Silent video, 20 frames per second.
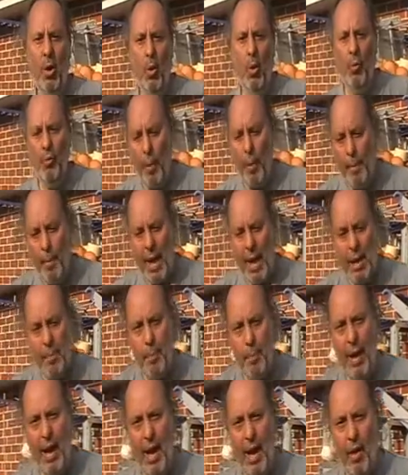the
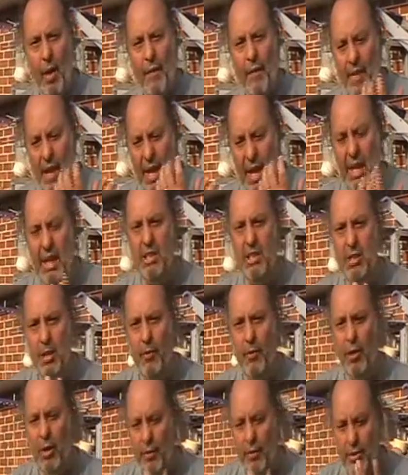manpower and the energy of
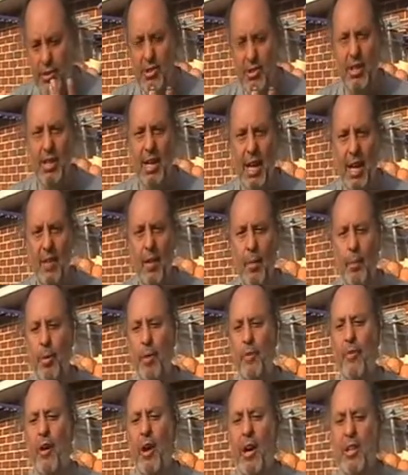all of us together
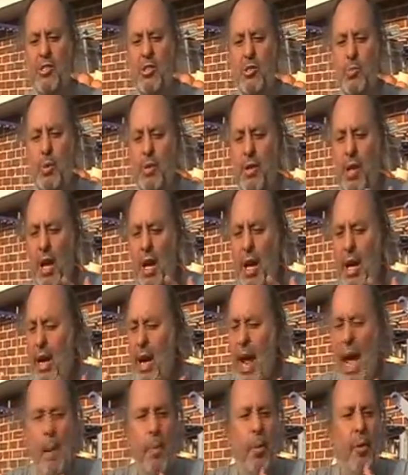provides us with, it
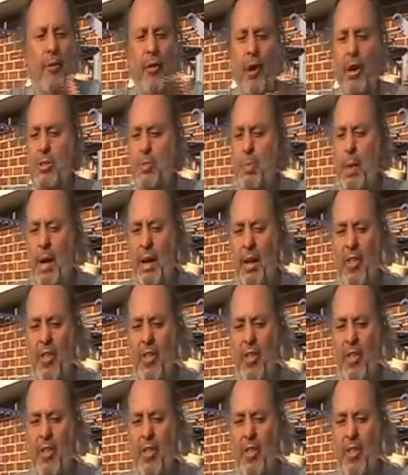amplifies back